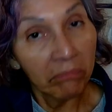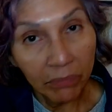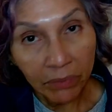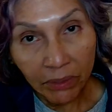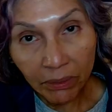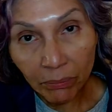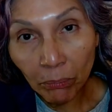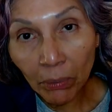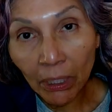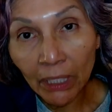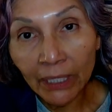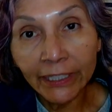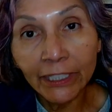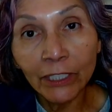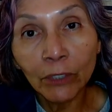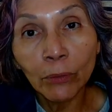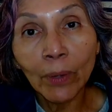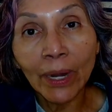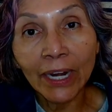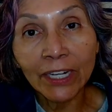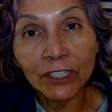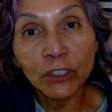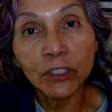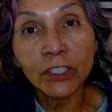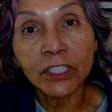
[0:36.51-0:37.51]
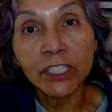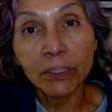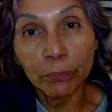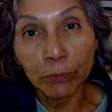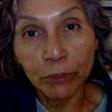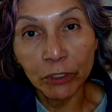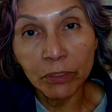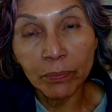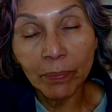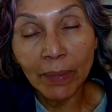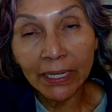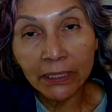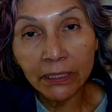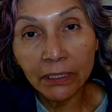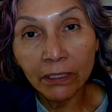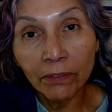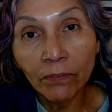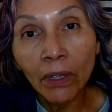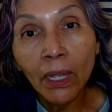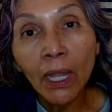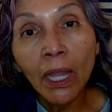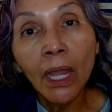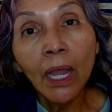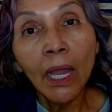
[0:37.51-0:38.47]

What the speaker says: symbolic interactionist perspective.